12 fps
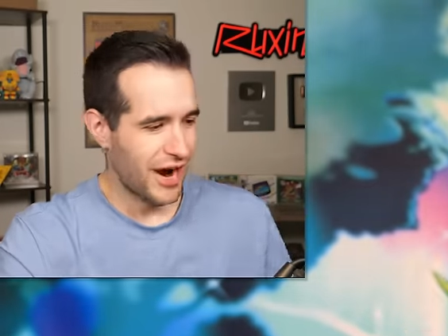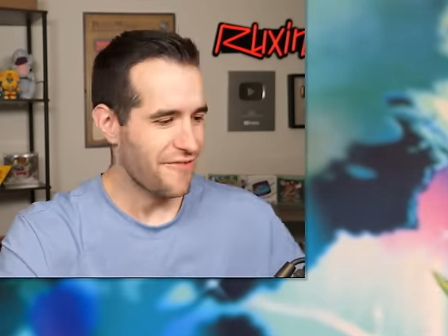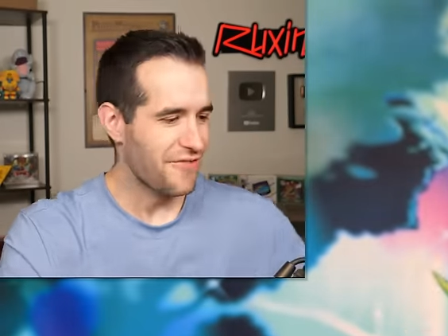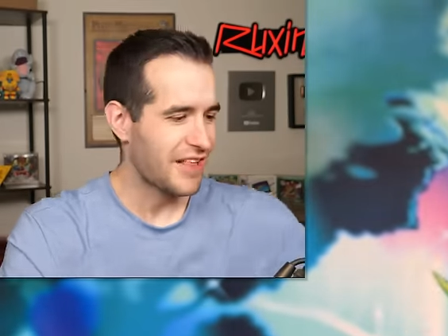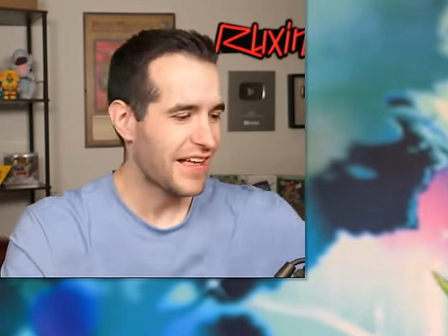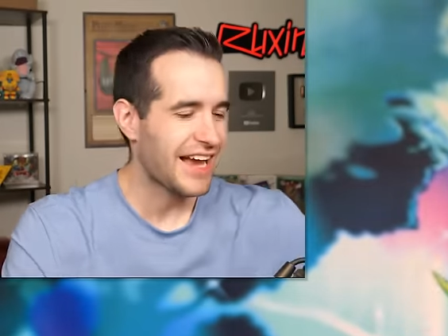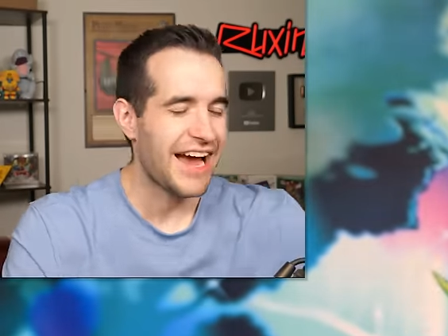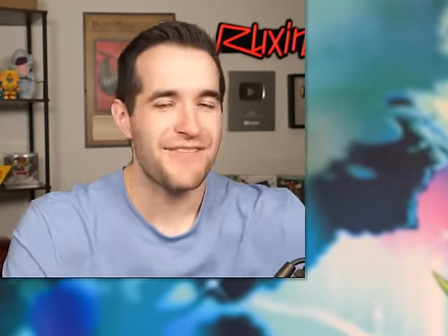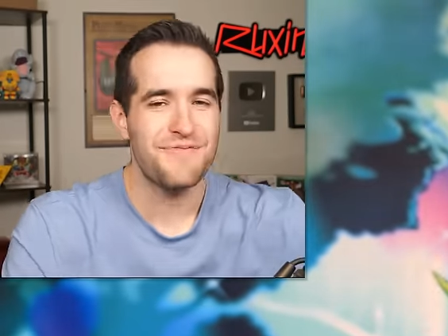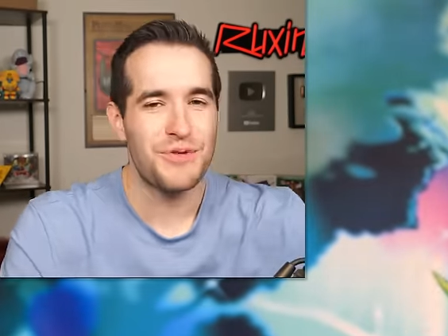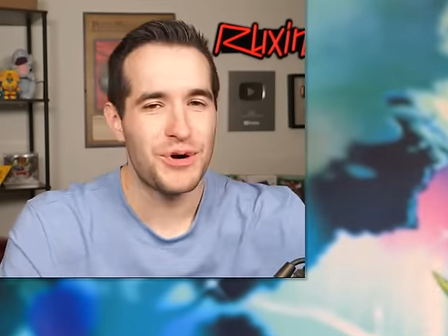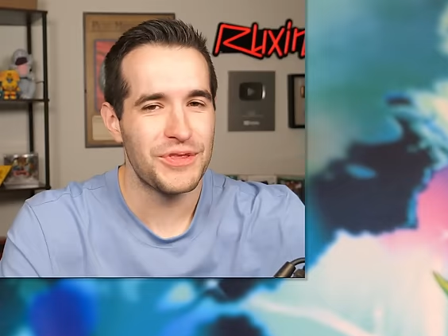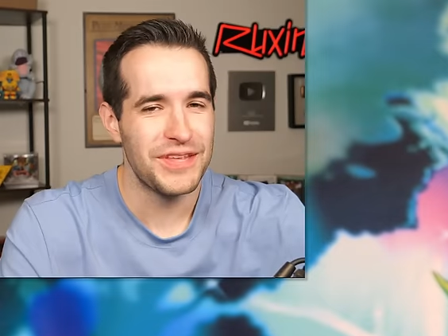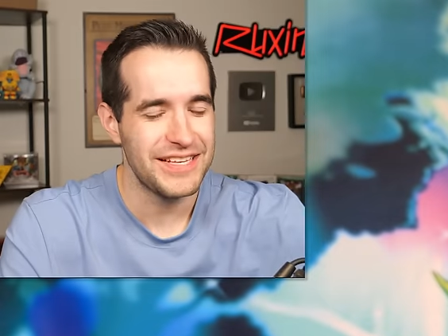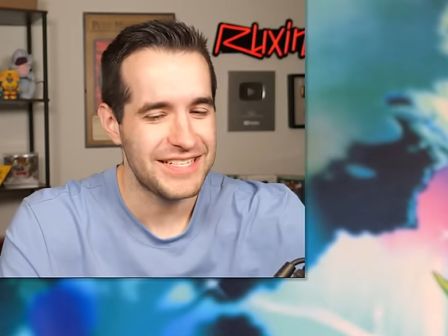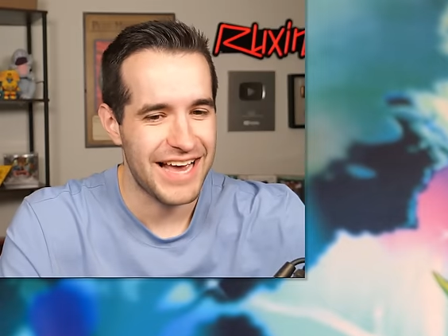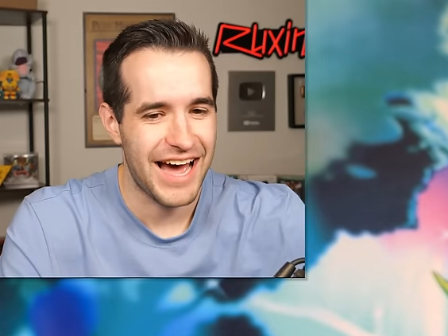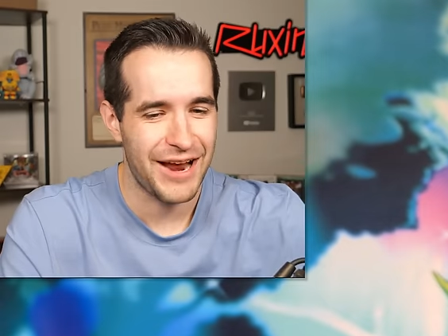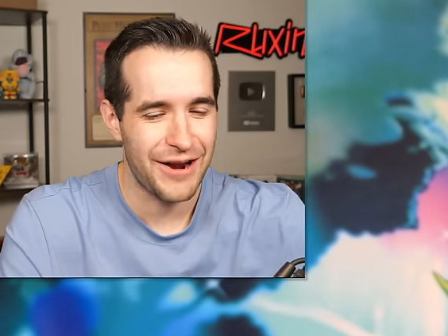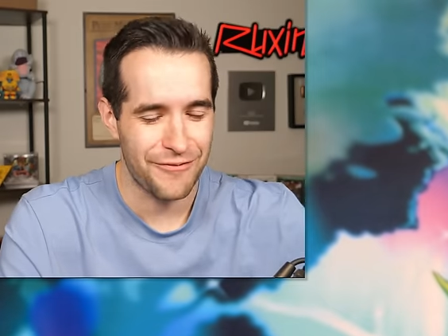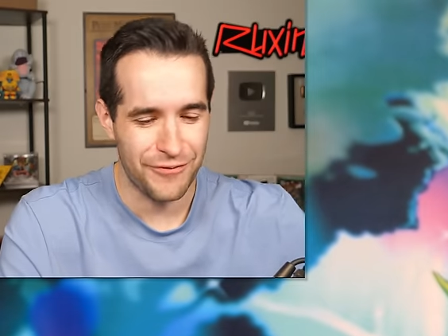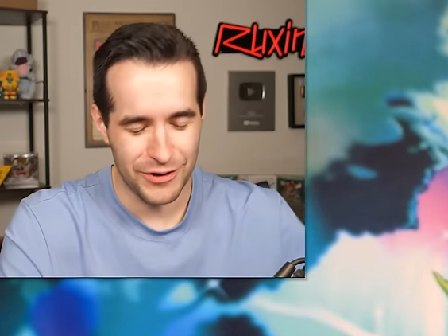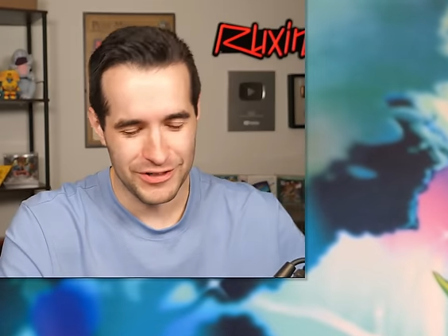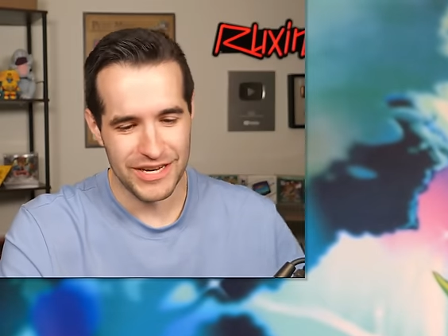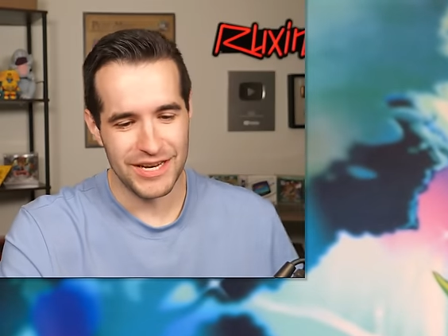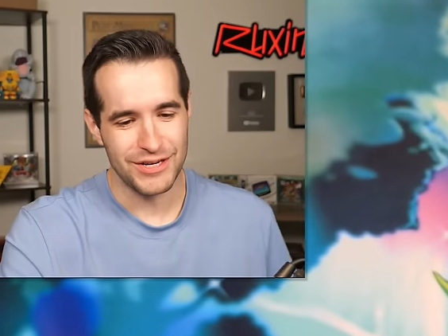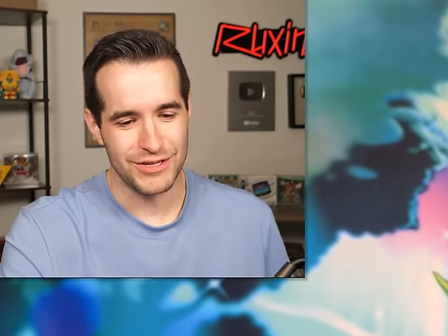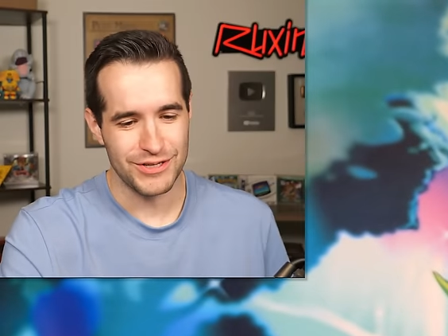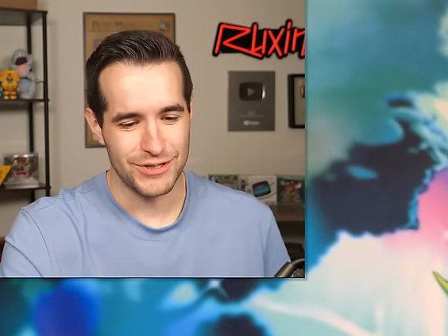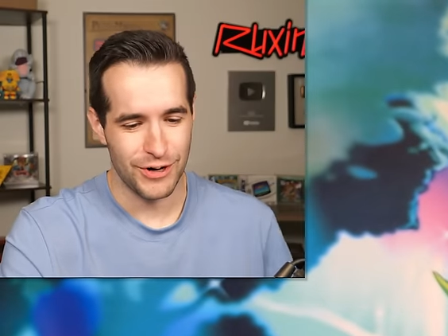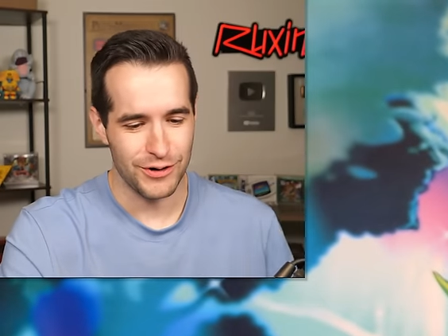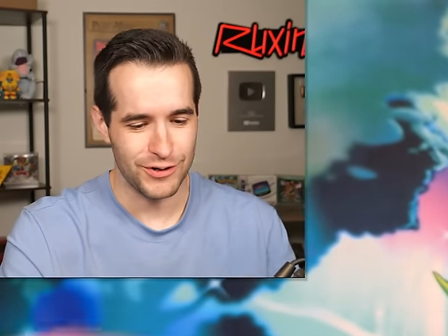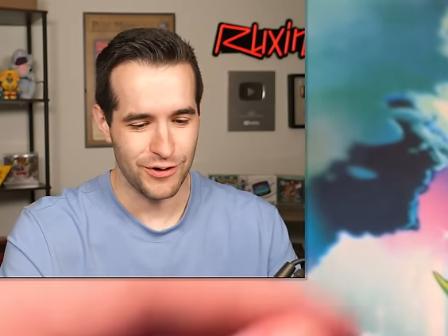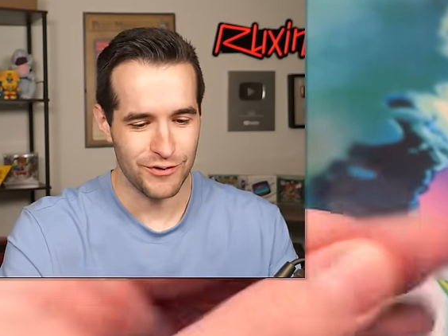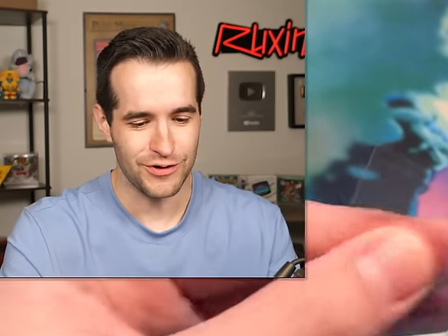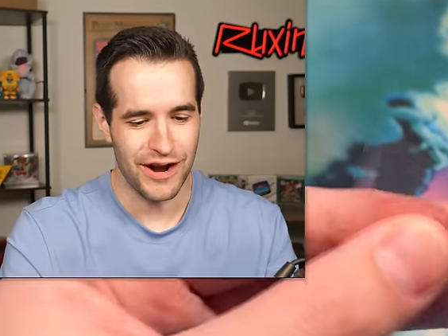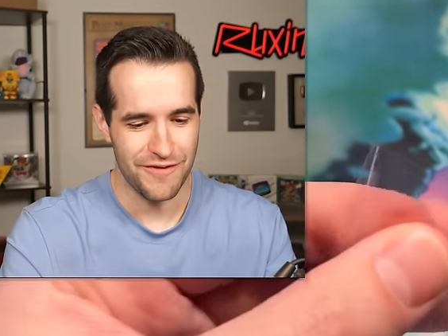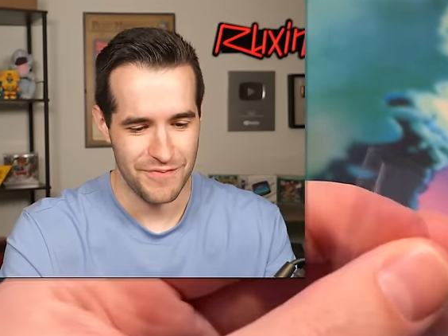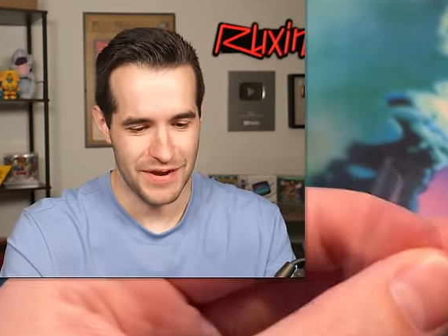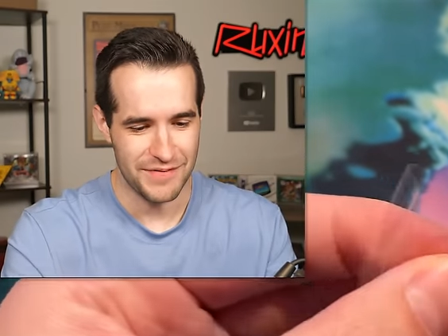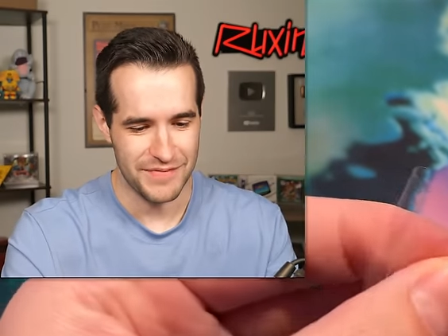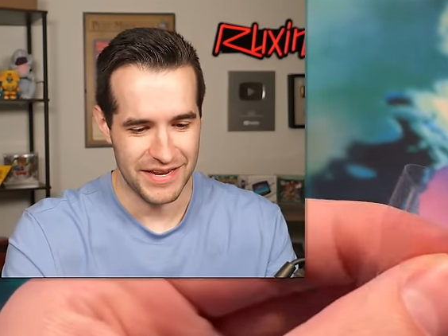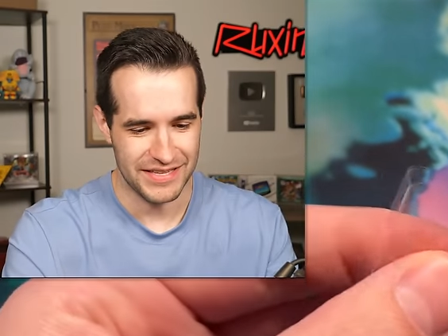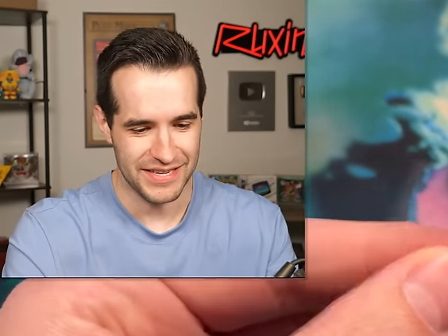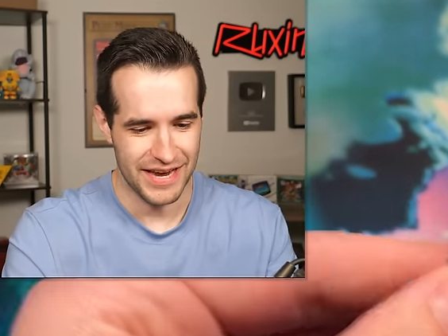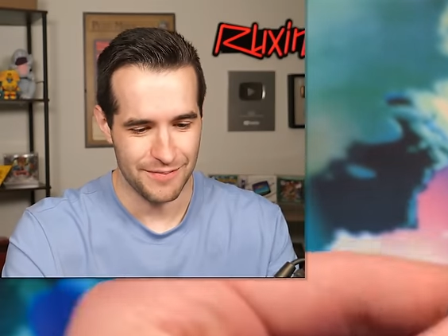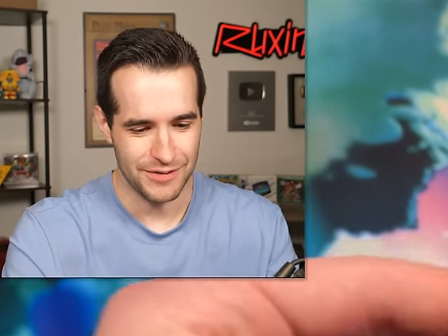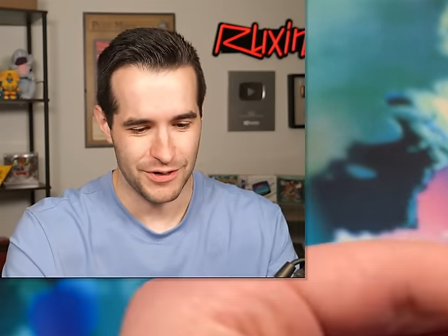I feel like I've pulled this out of first edition Stardust Overdrive many, many times.